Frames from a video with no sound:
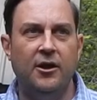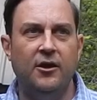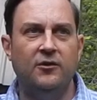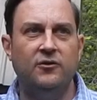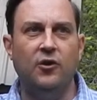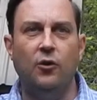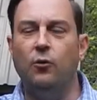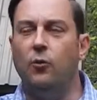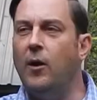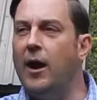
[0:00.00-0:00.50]

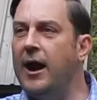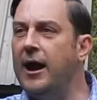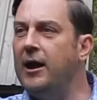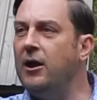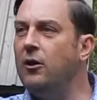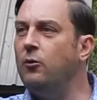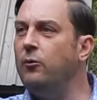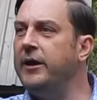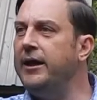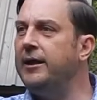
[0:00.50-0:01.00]
So why
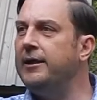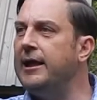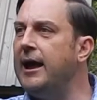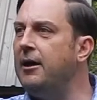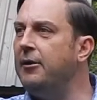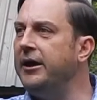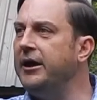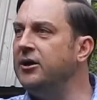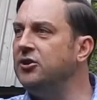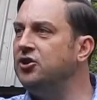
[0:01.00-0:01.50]
are we
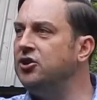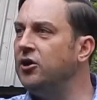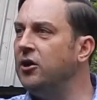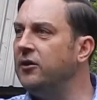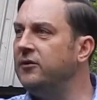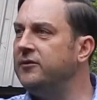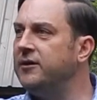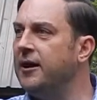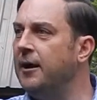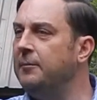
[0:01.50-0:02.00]
allowing
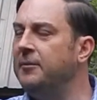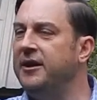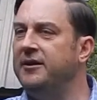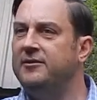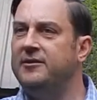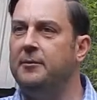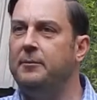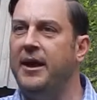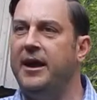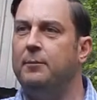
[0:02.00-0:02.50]
insurance companies
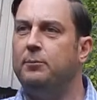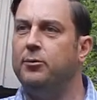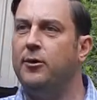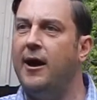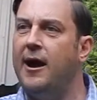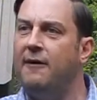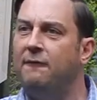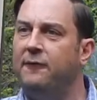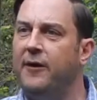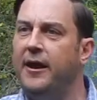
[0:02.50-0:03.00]
to make
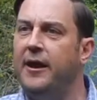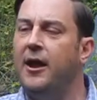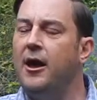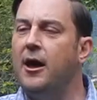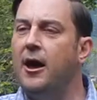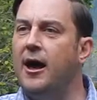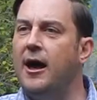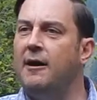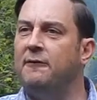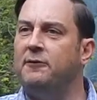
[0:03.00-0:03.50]
profit
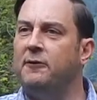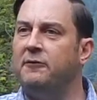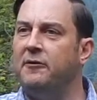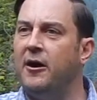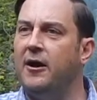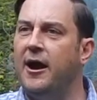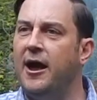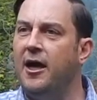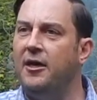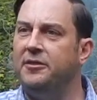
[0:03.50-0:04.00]
off of
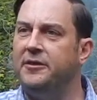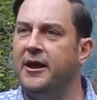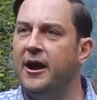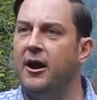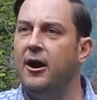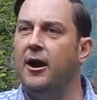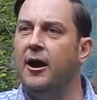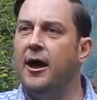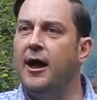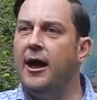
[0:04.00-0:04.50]
our health
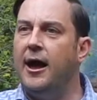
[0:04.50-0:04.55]
care?